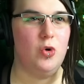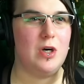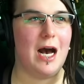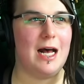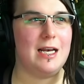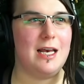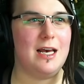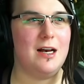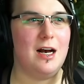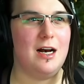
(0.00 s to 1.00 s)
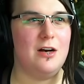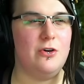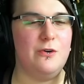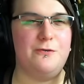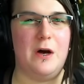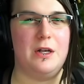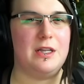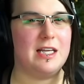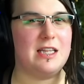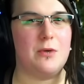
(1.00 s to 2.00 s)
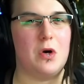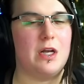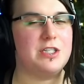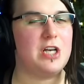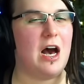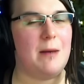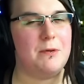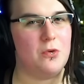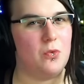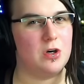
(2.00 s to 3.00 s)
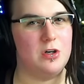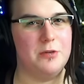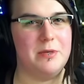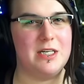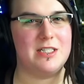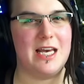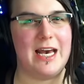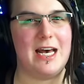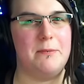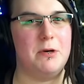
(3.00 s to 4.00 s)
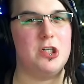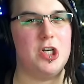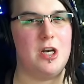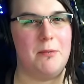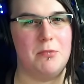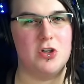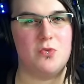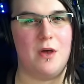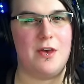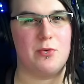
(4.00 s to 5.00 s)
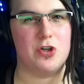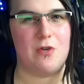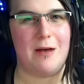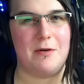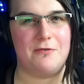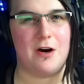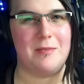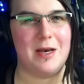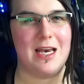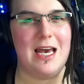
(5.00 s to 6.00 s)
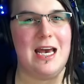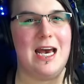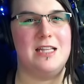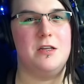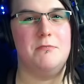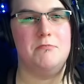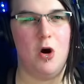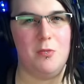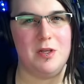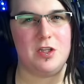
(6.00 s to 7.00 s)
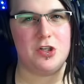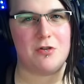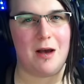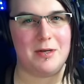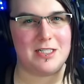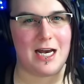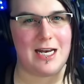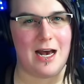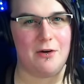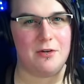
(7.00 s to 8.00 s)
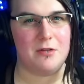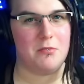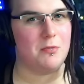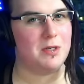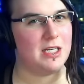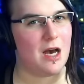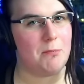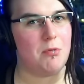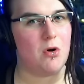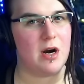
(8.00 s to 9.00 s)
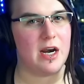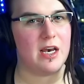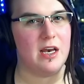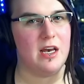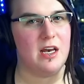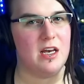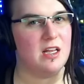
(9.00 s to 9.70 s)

who got, uh, who felt like they were on top of the world because they had a bunch of numbers while they were drama farming. And the moment the drama died out, the moment it got boring,